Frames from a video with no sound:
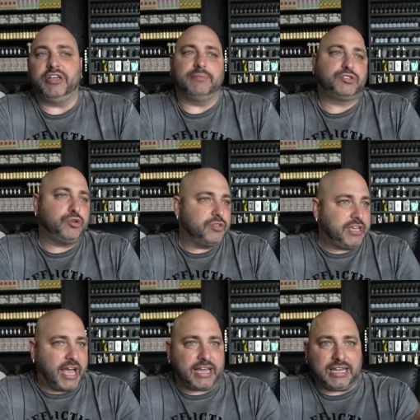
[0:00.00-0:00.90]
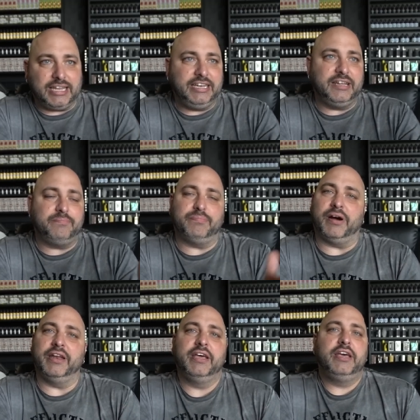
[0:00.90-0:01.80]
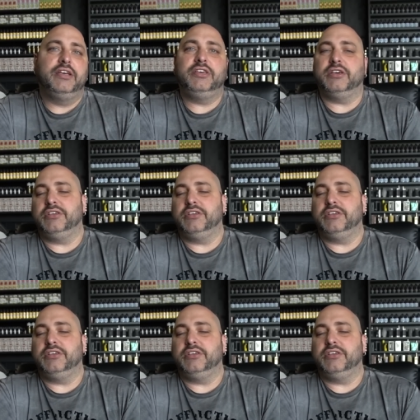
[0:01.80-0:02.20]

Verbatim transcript: I'm sure the guy cleaned it, but you,